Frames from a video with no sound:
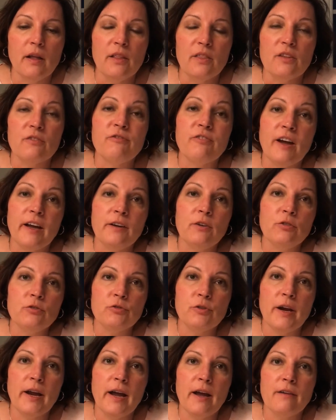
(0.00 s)
the final
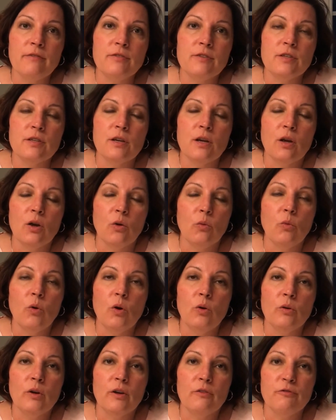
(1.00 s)
draft
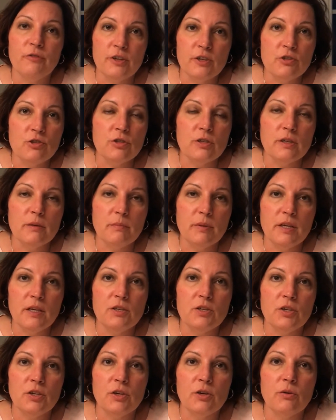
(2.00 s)
won't officially be
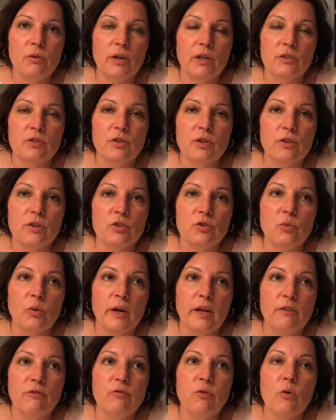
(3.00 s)
due until the
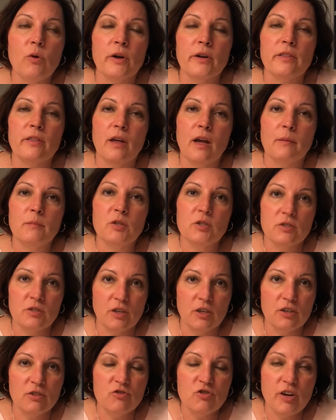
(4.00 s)
24th. I'm just
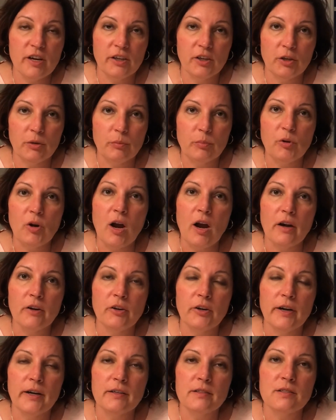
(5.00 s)
going to check your
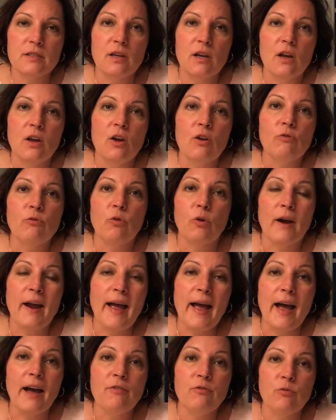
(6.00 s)
progress for
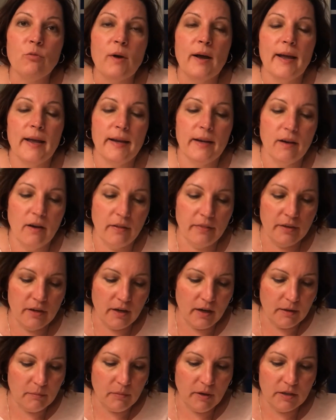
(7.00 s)
halfway on the
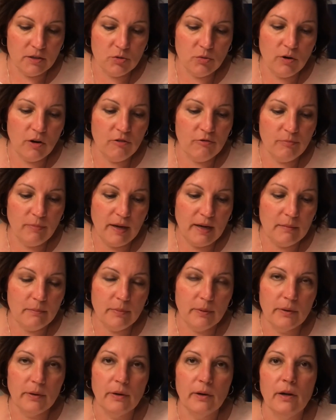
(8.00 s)
9x12 paper.